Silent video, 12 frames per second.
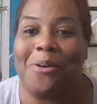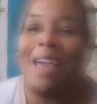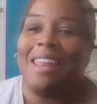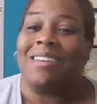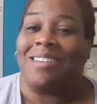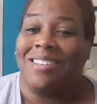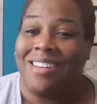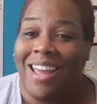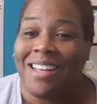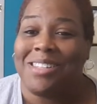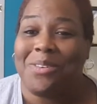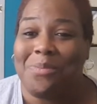I kind of
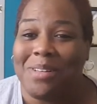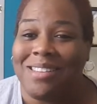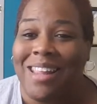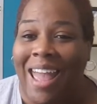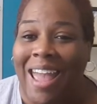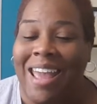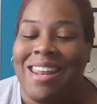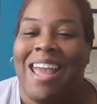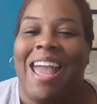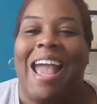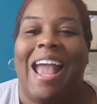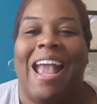connected with that,
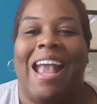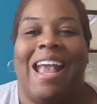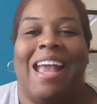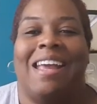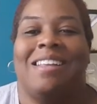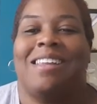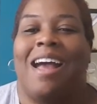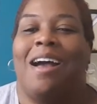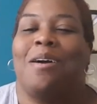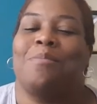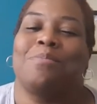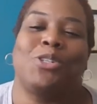and
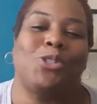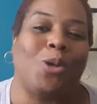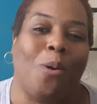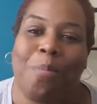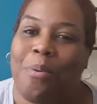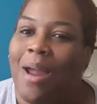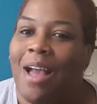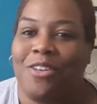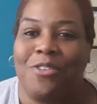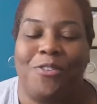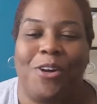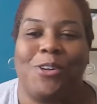I'm so
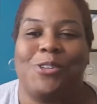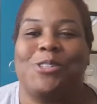proud of her.